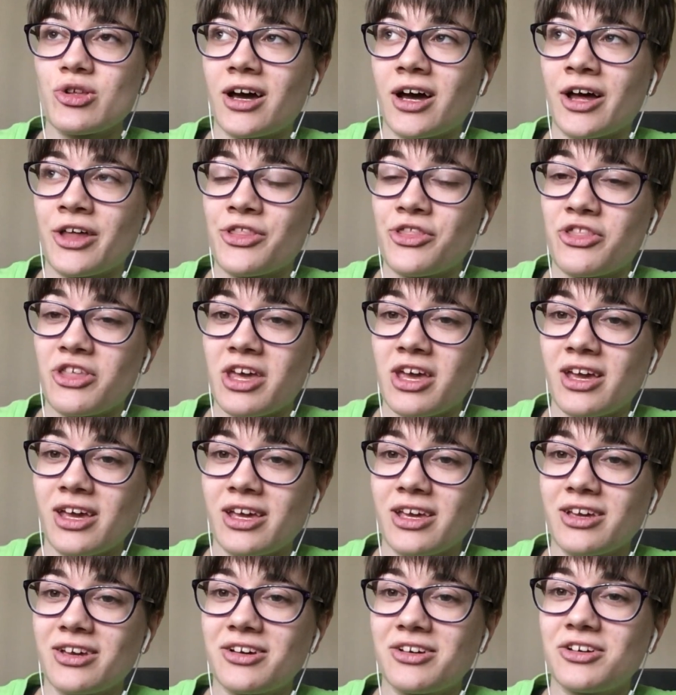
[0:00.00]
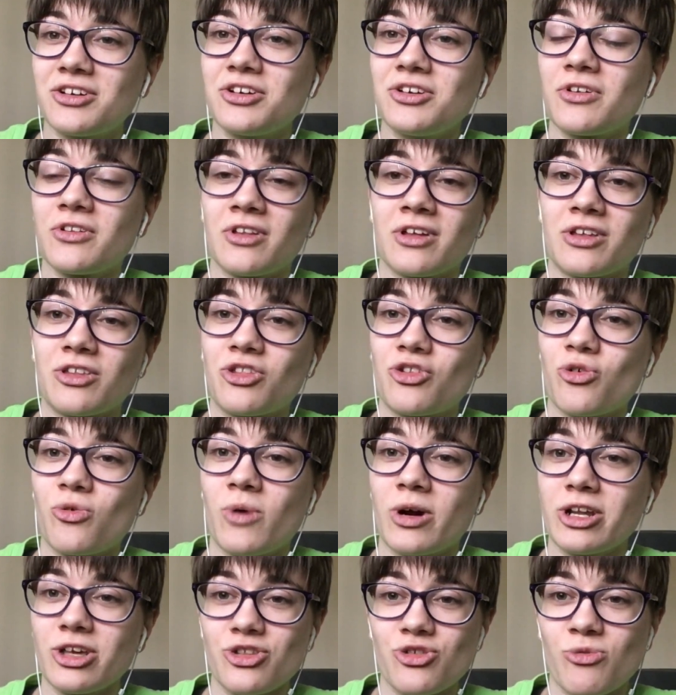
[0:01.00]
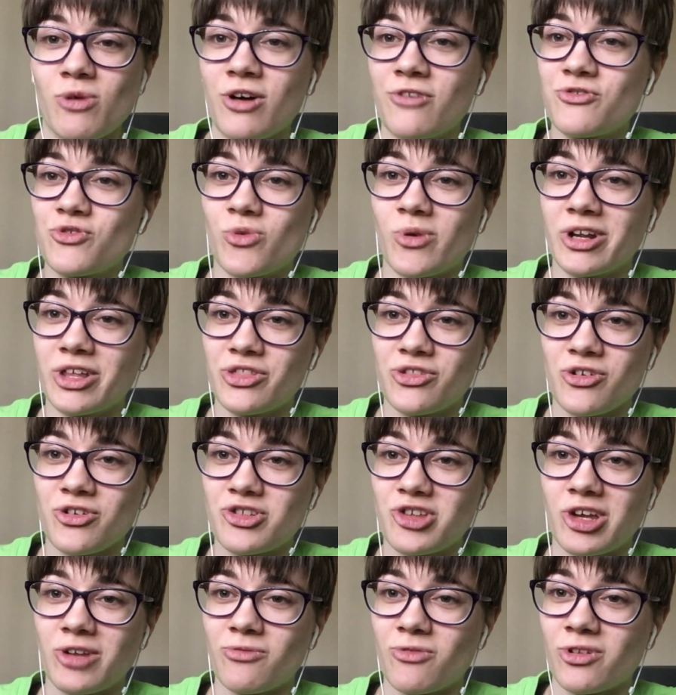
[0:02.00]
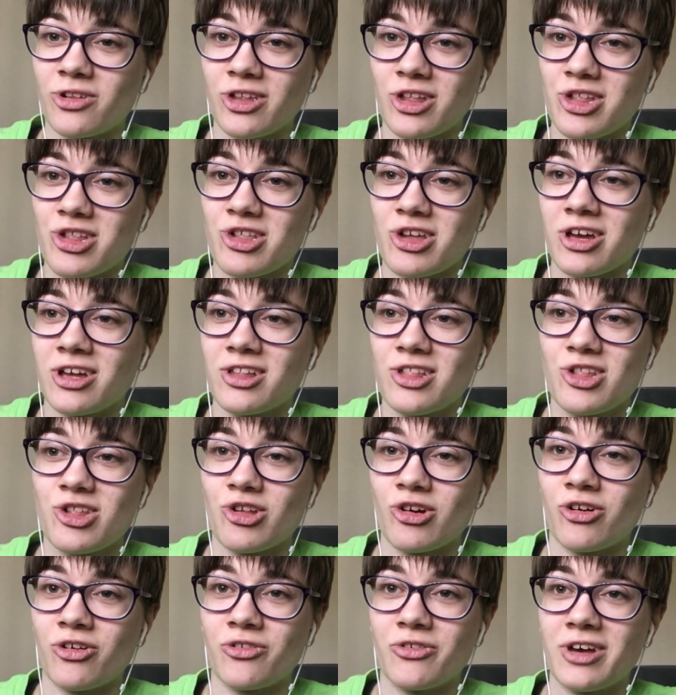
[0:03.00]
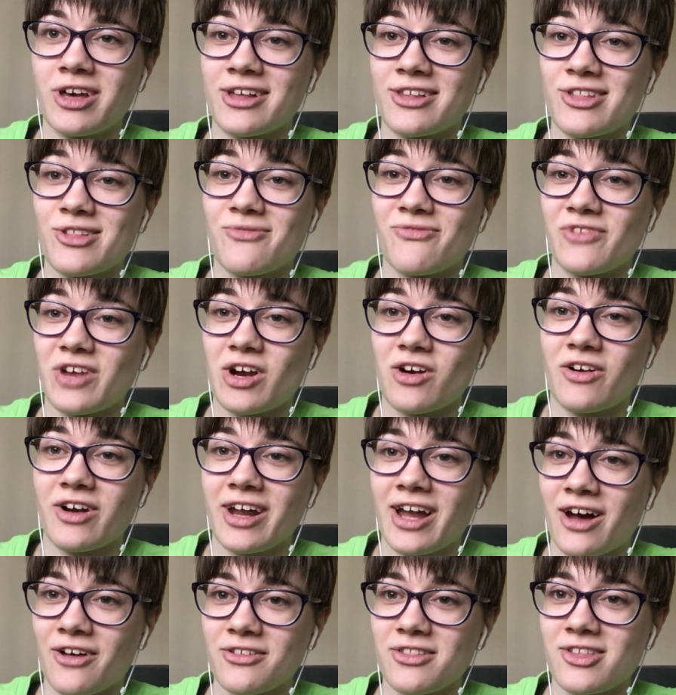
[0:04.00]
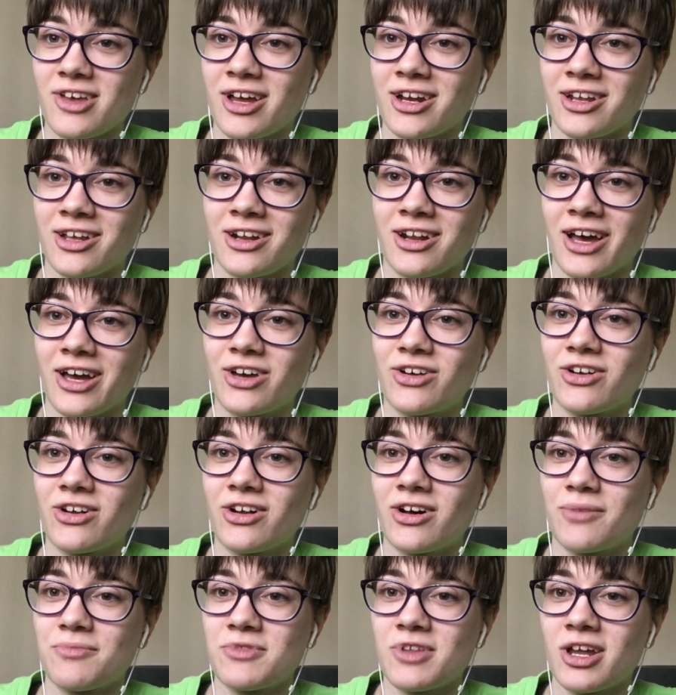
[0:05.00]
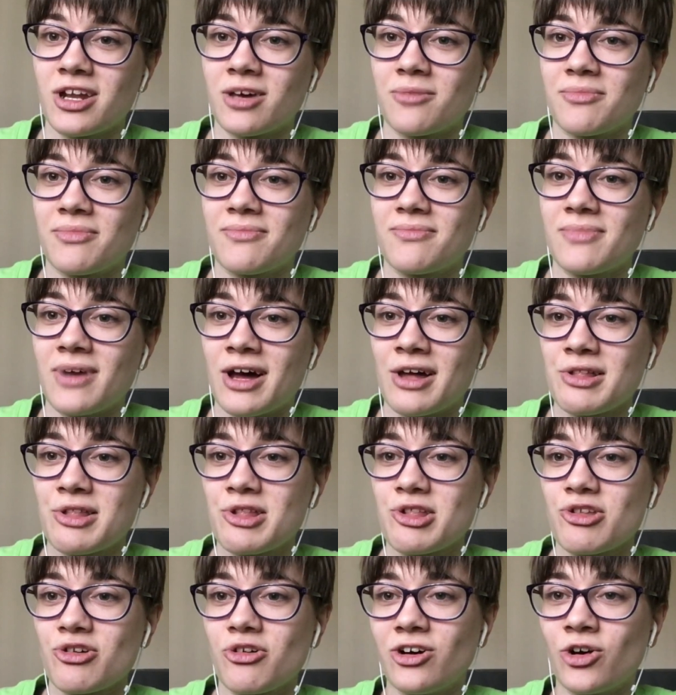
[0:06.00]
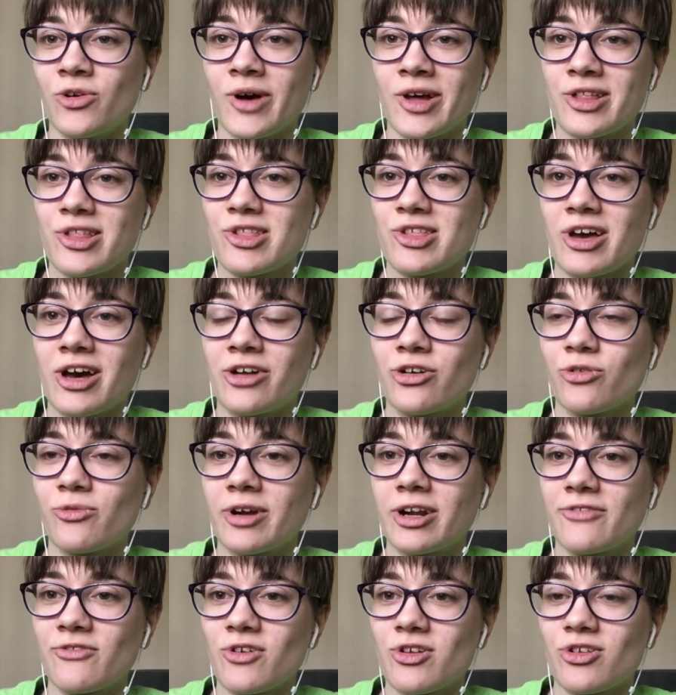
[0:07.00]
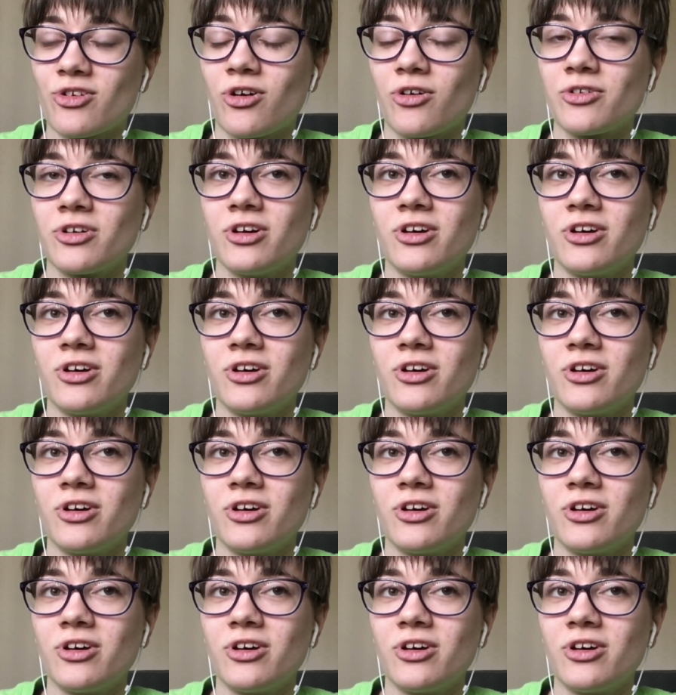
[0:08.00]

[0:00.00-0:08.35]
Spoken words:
I think, like 2012, 2013 release date, so it's very outdated. I couldn't update it past OS 10 or whatever it's called.